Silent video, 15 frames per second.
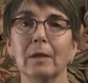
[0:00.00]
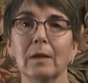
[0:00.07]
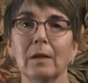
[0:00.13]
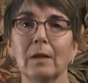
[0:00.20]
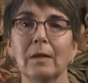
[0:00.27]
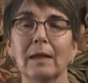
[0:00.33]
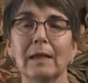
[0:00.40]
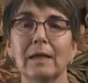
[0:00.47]
I'd
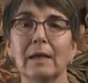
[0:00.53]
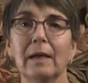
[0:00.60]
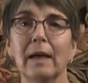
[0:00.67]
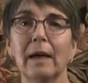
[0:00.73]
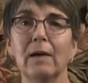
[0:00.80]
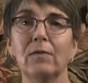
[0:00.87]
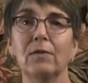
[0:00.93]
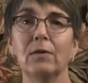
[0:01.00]
like to
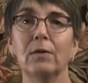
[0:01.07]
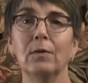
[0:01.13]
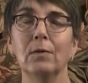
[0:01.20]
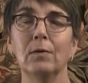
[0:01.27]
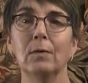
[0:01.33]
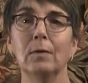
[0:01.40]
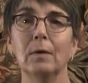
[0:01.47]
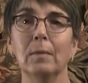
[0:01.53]
have
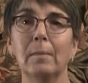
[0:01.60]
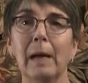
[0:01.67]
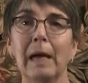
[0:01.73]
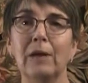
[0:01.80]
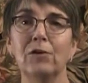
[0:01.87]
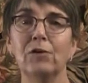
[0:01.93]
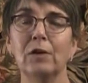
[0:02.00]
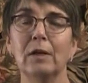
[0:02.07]
you
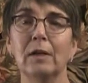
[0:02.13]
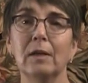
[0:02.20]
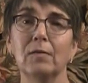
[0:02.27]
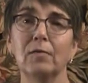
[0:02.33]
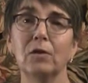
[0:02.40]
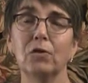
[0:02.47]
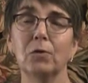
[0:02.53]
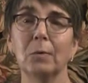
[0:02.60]
imagine and
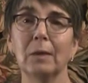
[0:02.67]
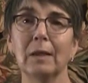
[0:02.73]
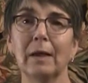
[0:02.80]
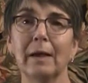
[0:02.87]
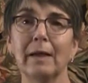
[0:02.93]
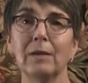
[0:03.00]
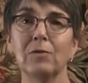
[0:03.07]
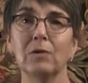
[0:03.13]

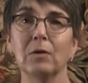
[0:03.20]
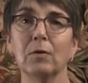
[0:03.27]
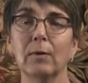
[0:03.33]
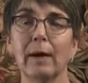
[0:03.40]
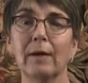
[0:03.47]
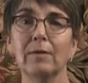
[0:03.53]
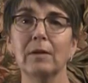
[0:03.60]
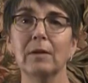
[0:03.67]
visualize a
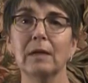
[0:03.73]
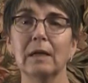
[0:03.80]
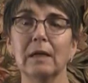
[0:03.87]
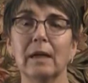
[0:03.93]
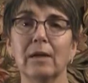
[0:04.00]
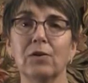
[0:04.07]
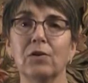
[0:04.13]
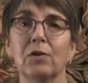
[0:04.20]
grounded
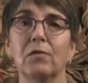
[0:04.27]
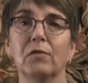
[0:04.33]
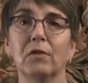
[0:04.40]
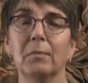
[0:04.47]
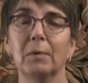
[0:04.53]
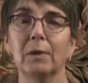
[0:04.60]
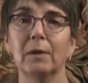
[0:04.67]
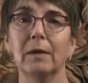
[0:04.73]
connection
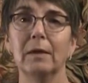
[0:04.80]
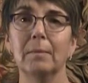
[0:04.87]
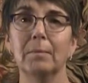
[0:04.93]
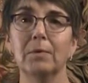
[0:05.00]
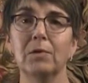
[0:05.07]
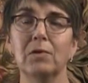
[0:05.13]
from your hips